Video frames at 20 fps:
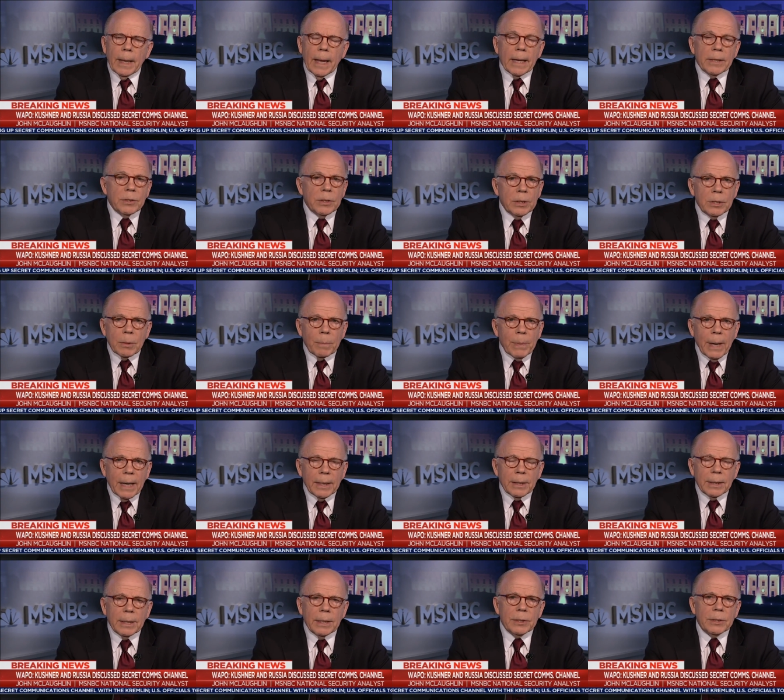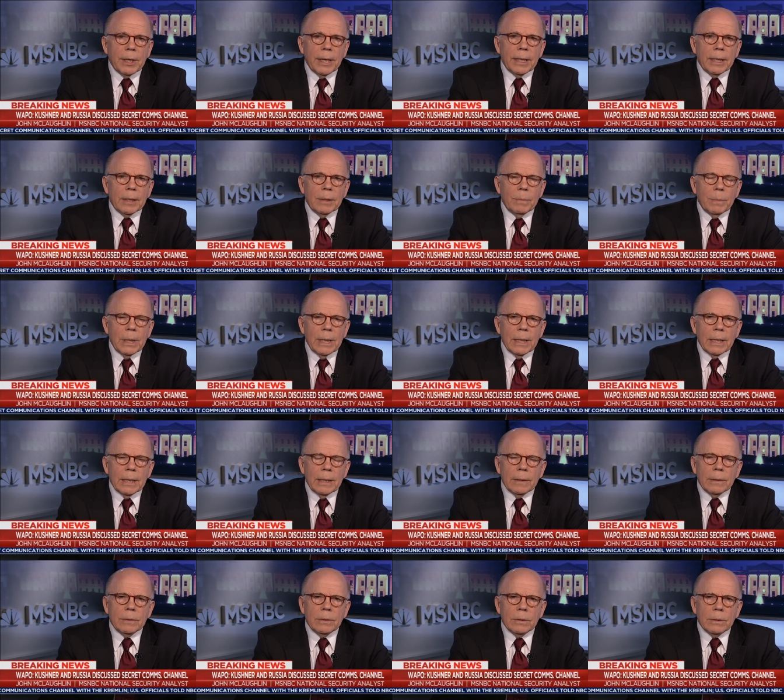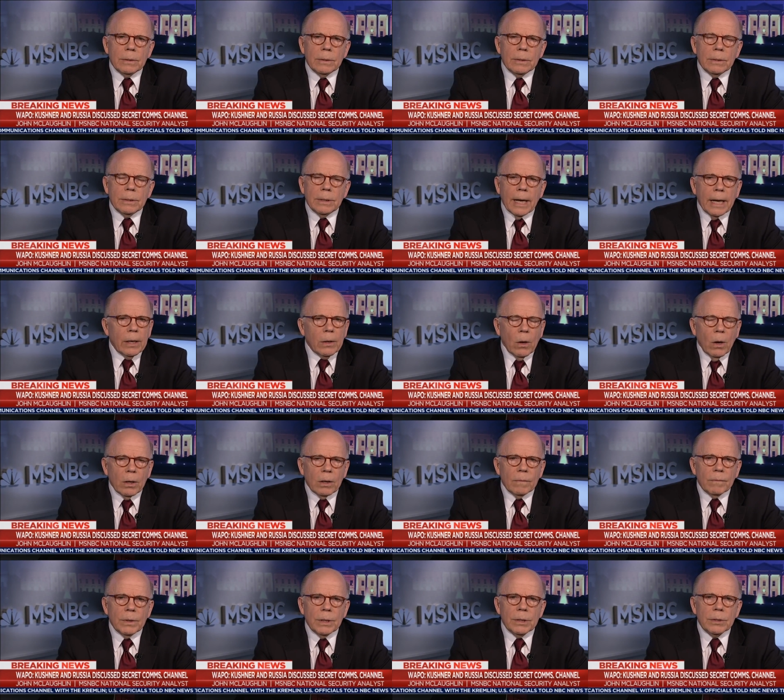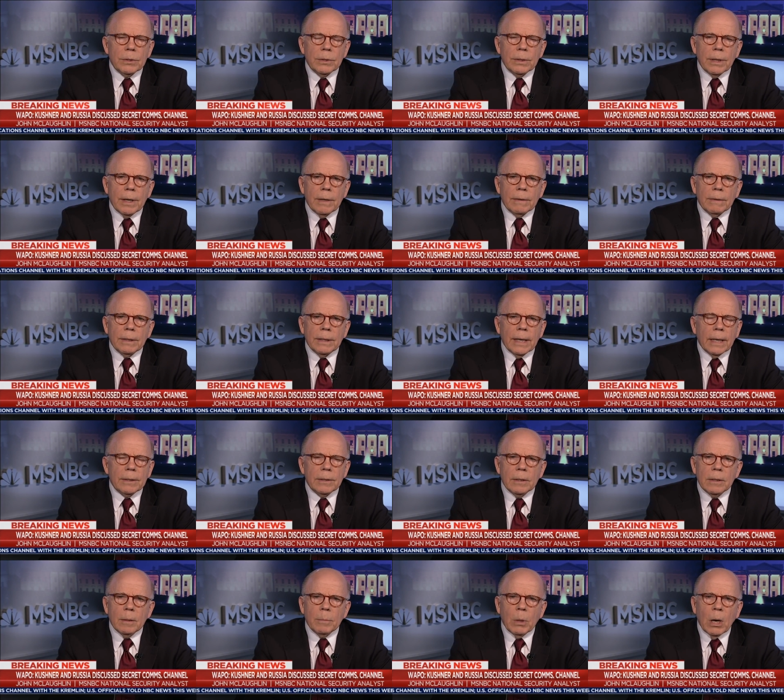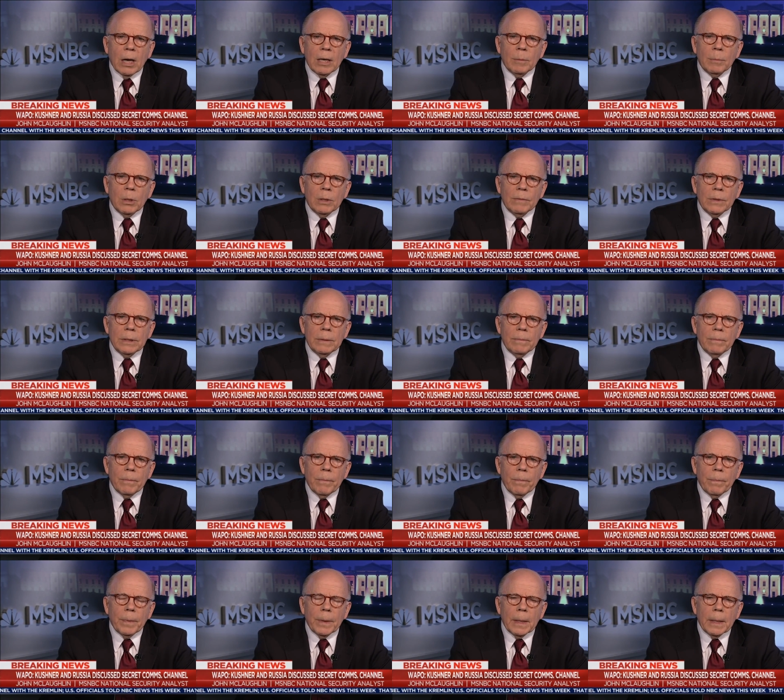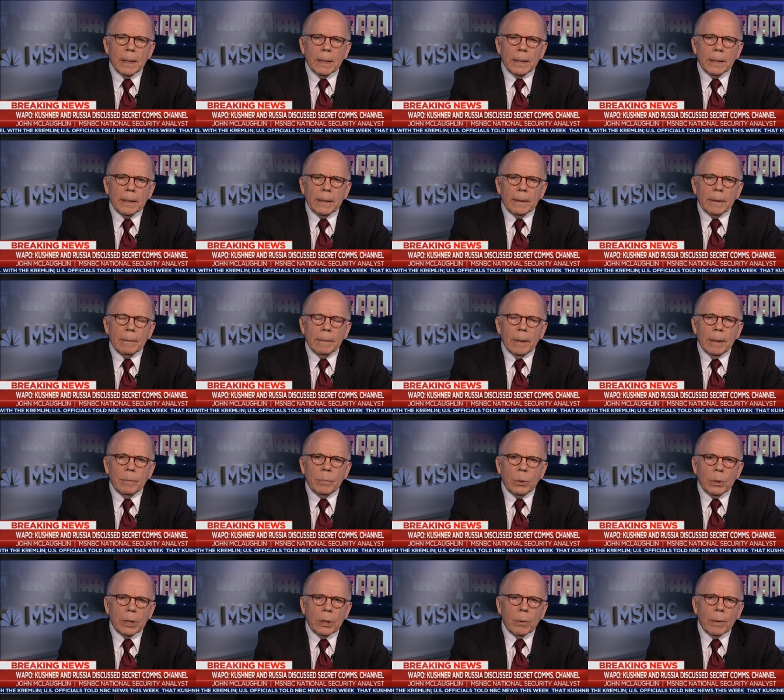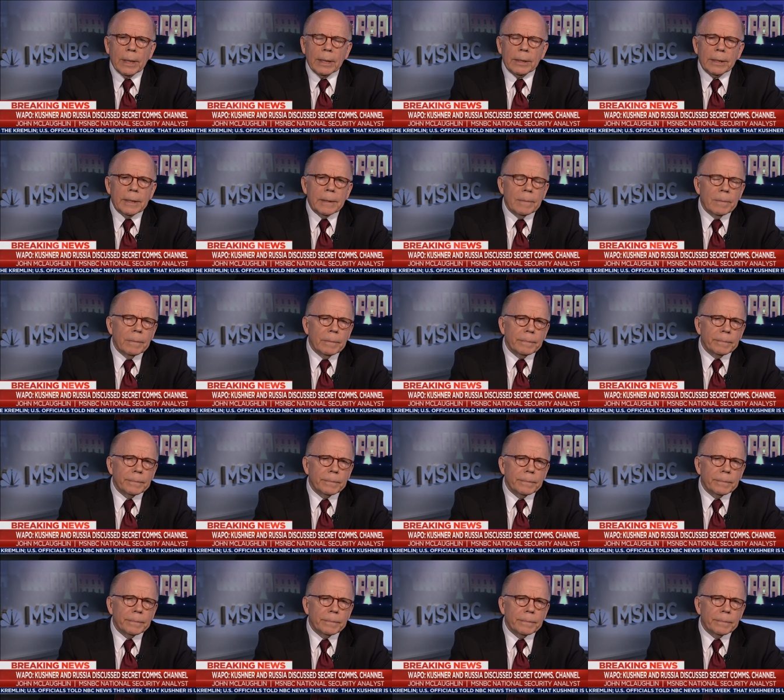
as independent as they can be to take all of this and get to the bottom of it, uh, and pretty quickly.